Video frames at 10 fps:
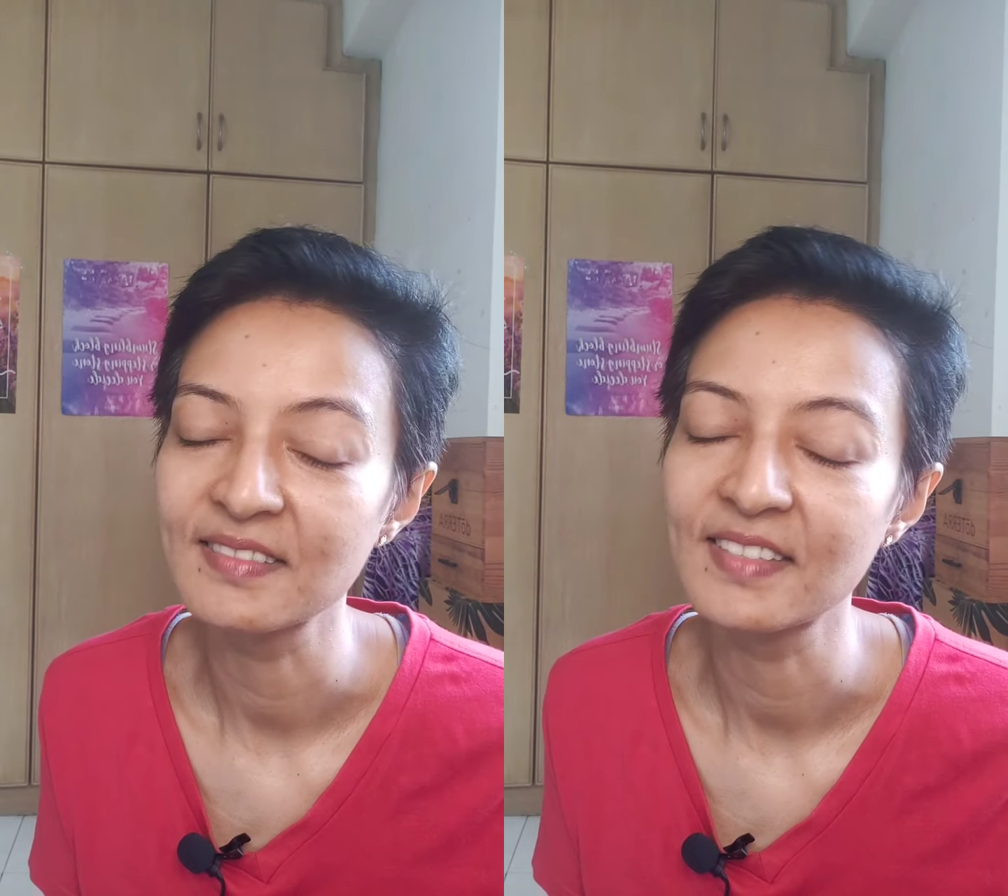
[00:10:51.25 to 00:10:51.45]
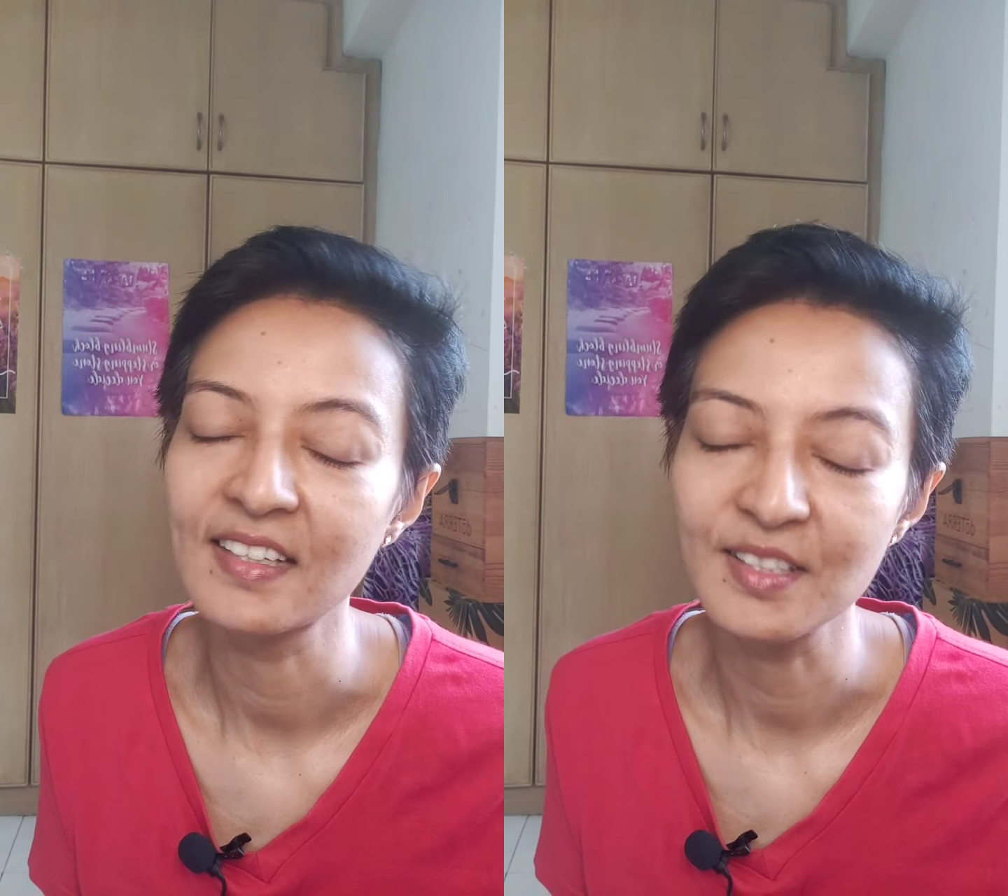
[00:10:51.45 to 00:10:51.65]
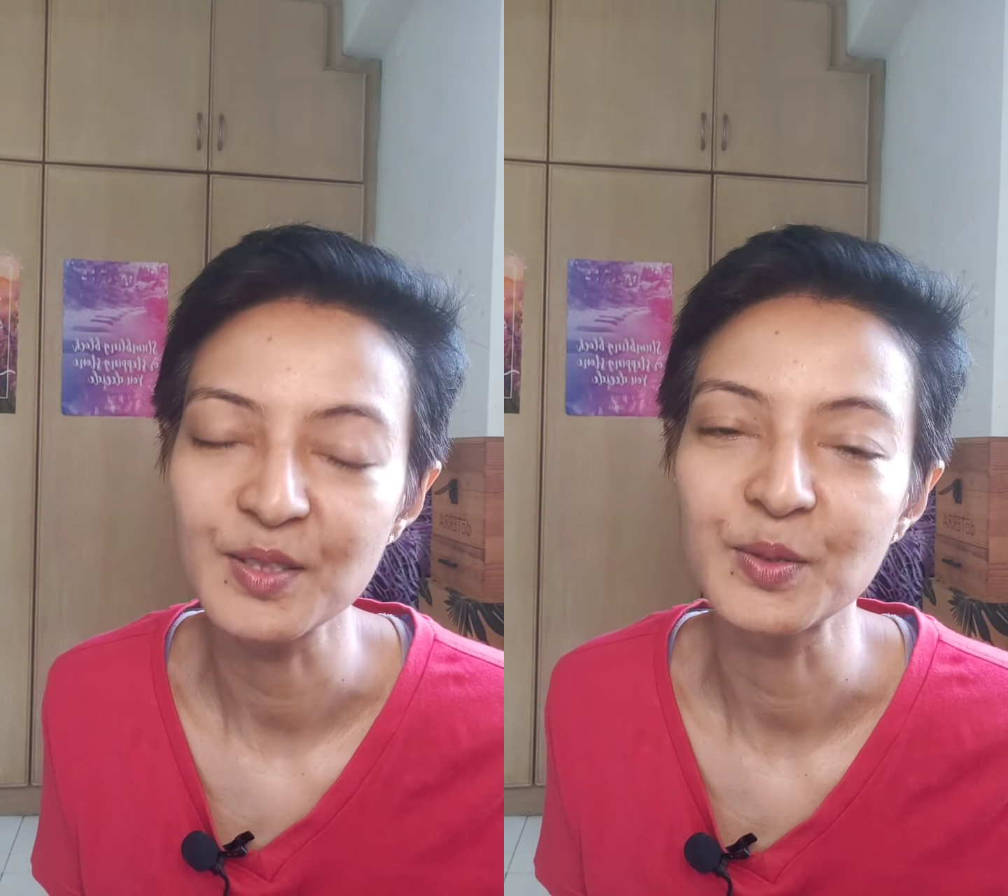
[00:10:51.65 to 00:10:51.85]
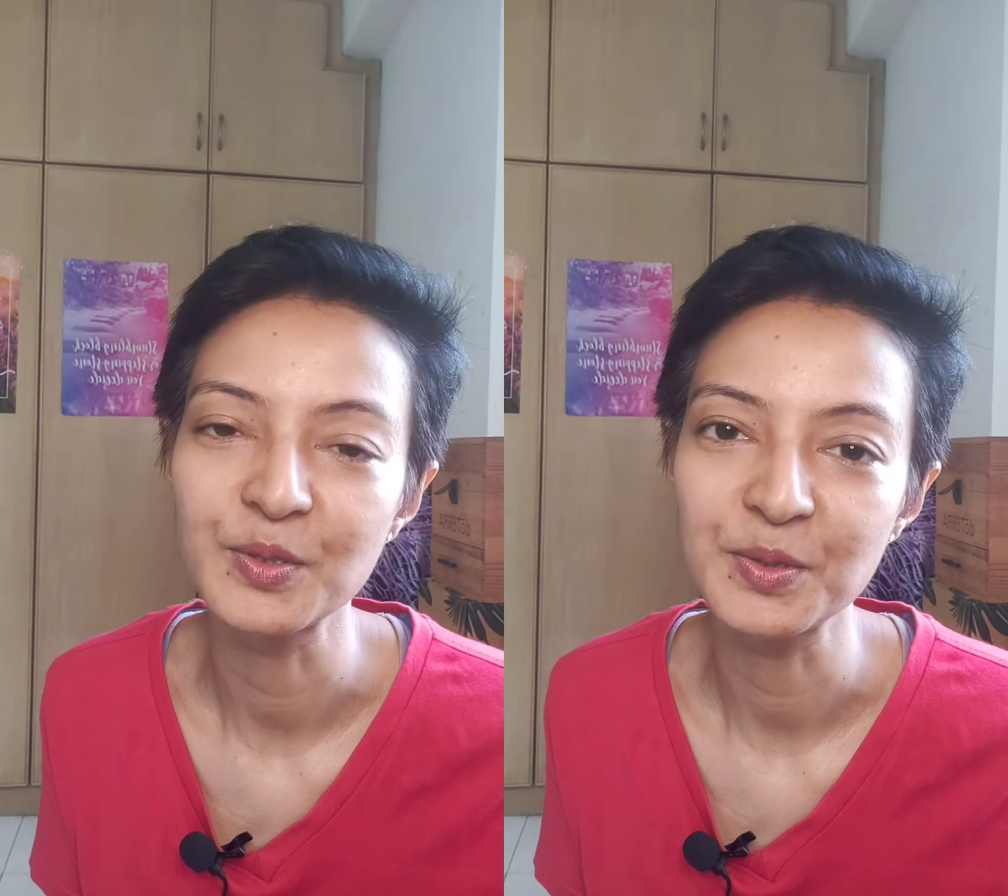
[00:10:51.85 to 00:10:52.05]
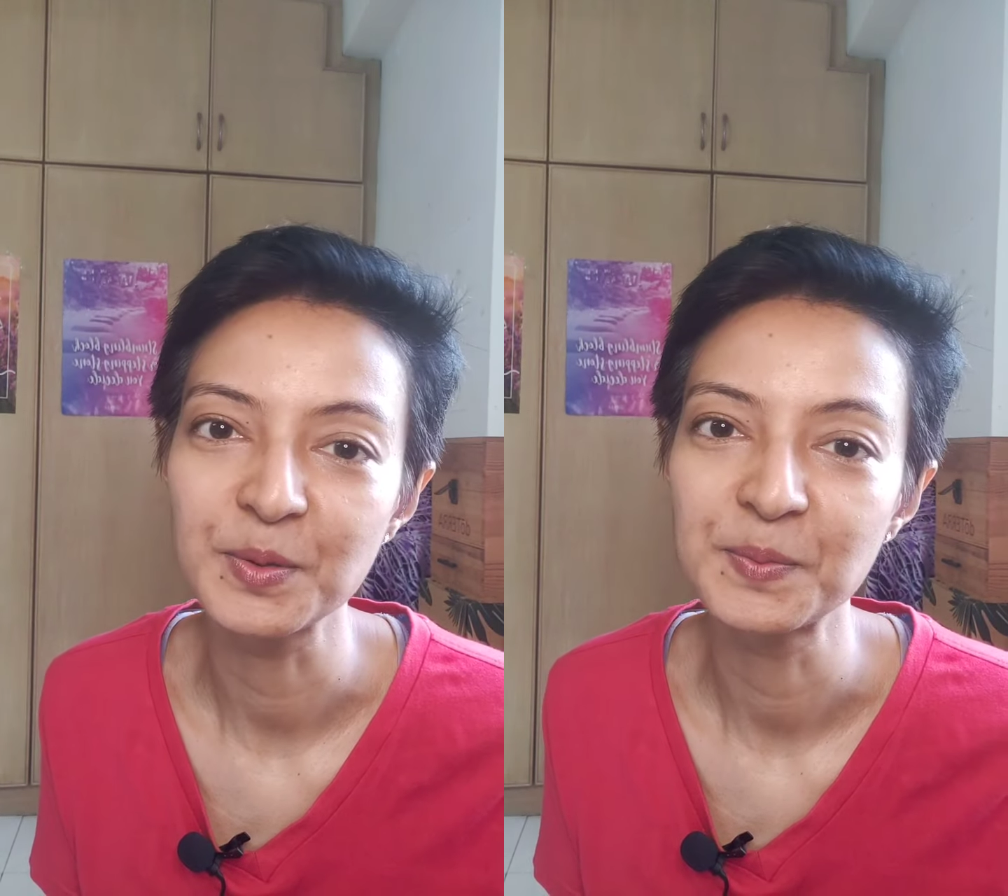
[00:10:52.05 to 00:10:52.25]
That is so
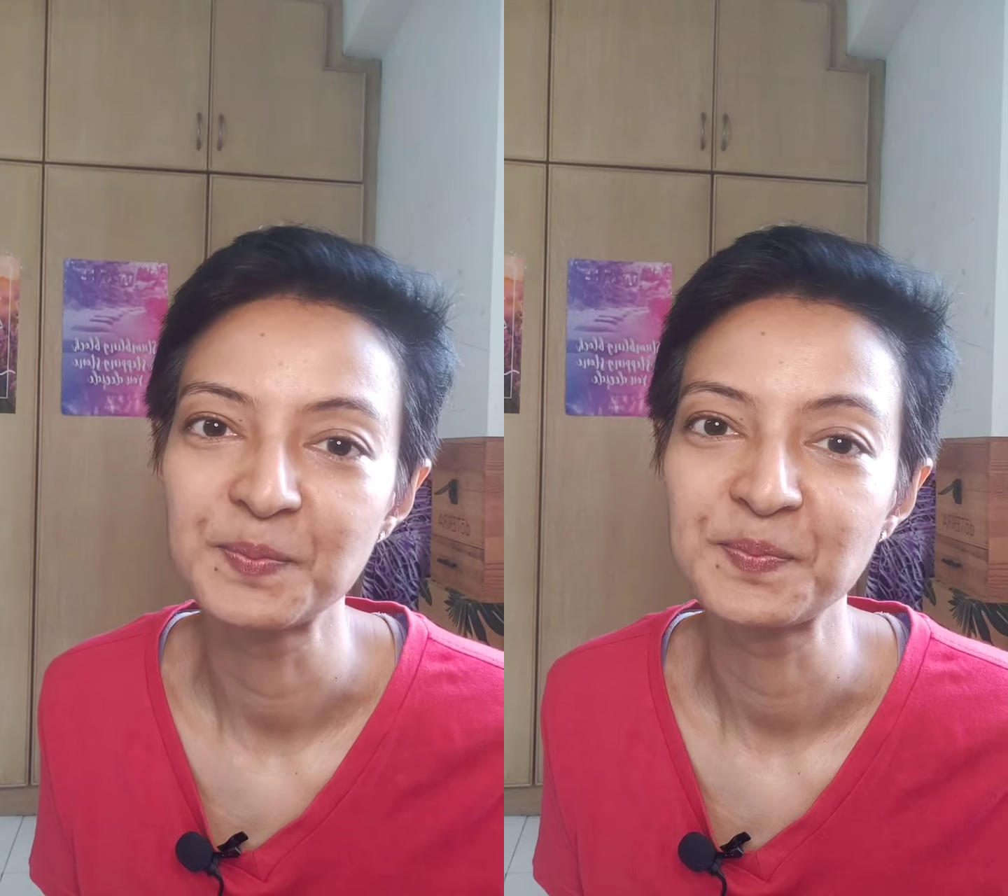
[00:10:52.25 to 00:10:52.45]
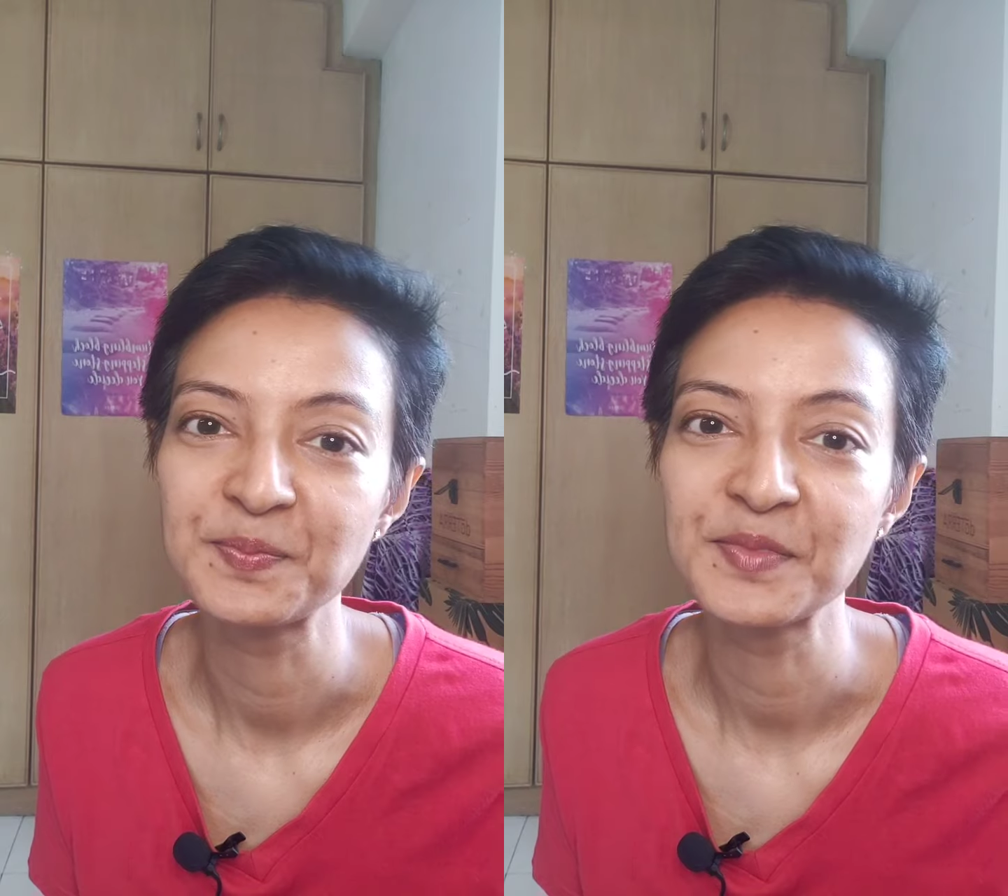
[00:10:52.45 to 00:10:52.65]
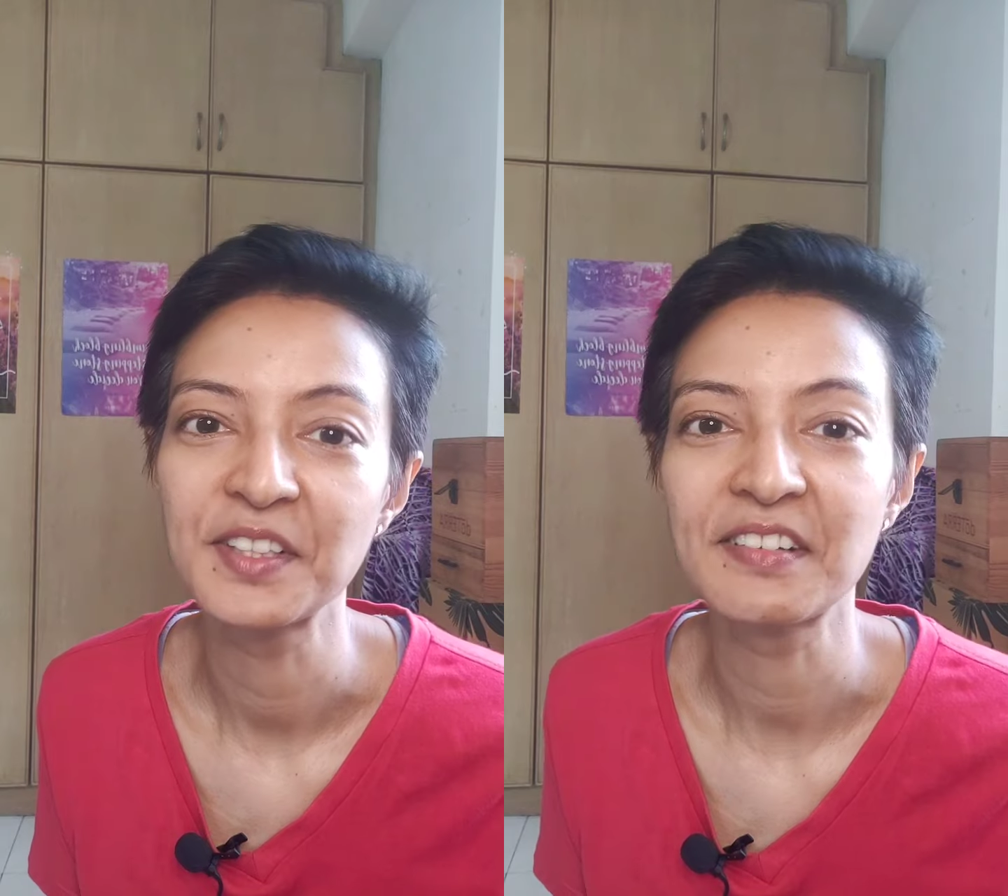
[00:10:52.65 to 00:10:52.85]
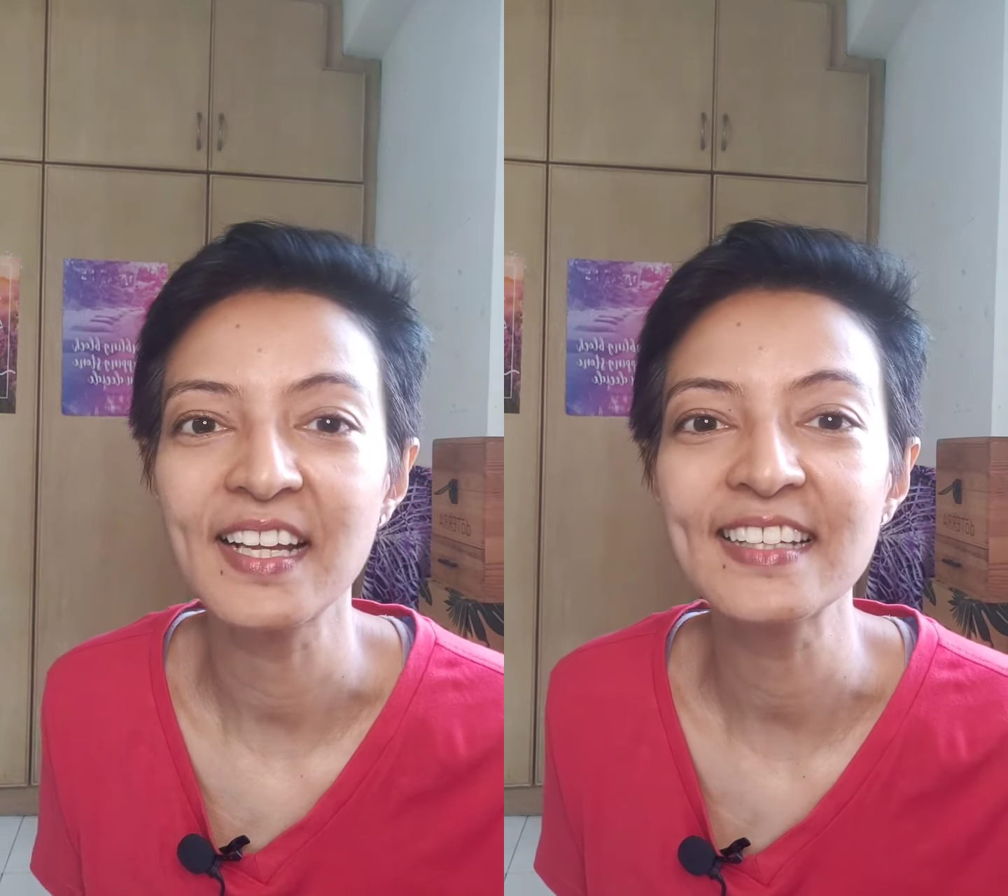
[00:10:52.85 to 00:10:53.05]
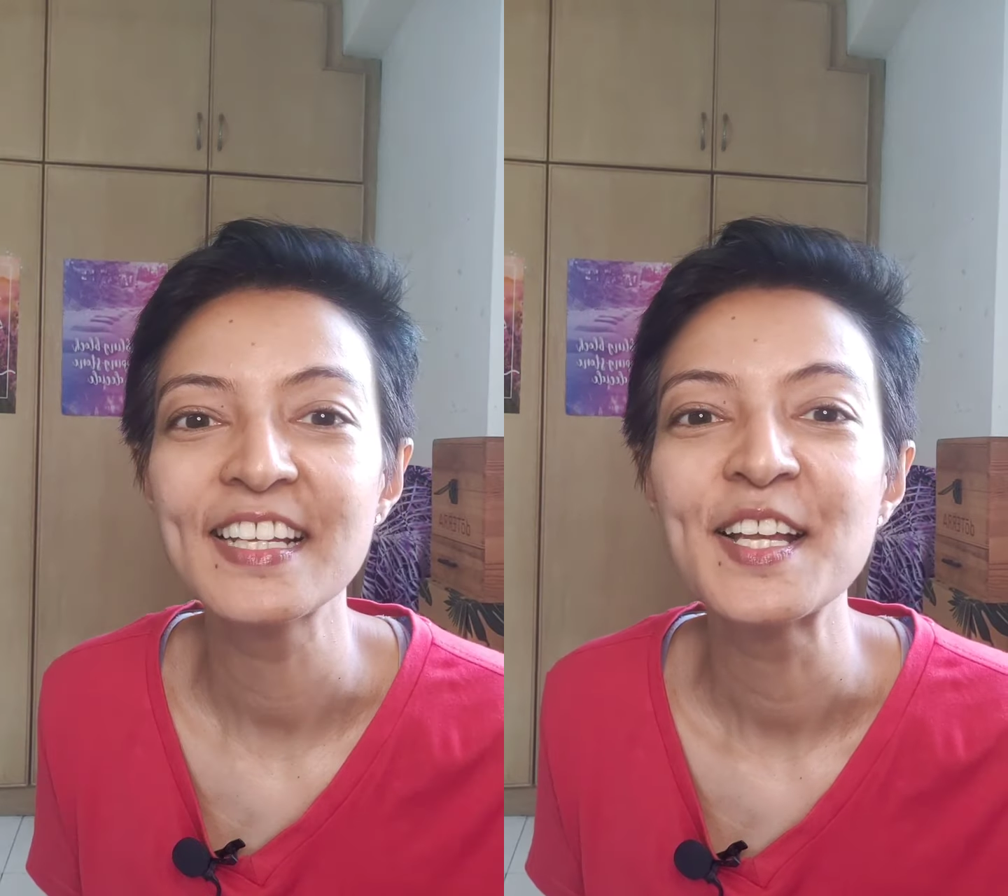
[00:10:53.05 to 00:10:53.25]
true,
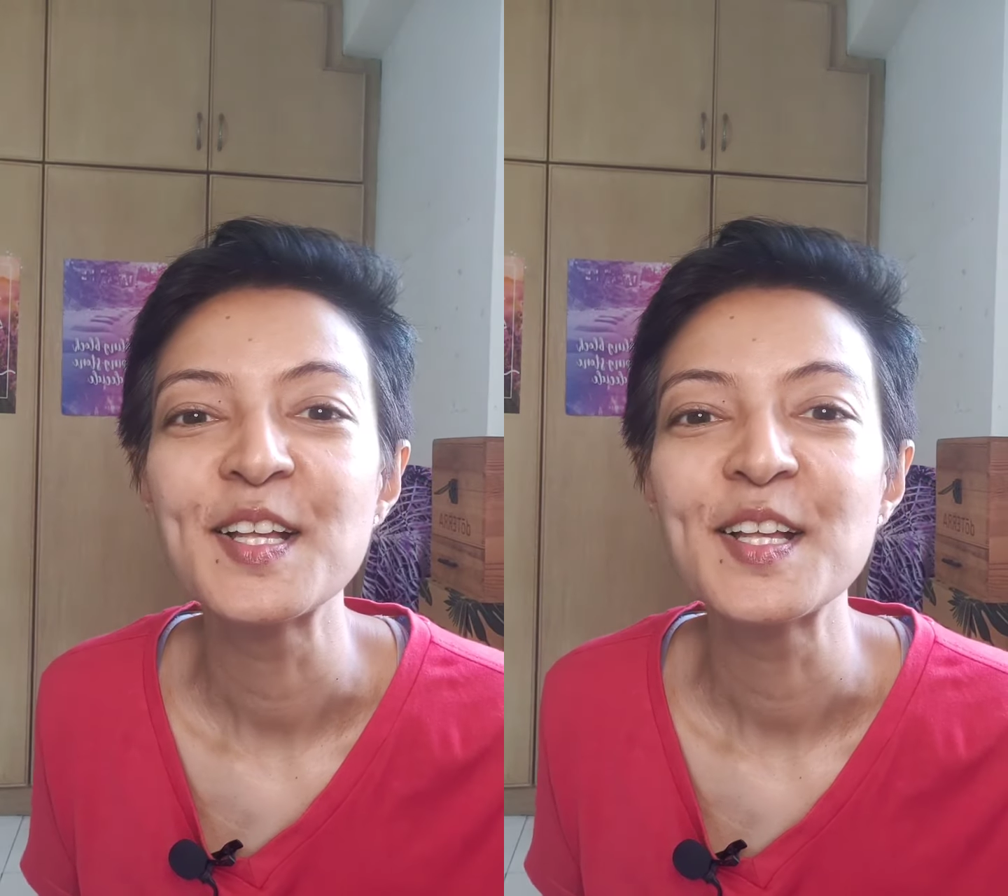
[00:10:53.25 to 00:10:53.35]
right?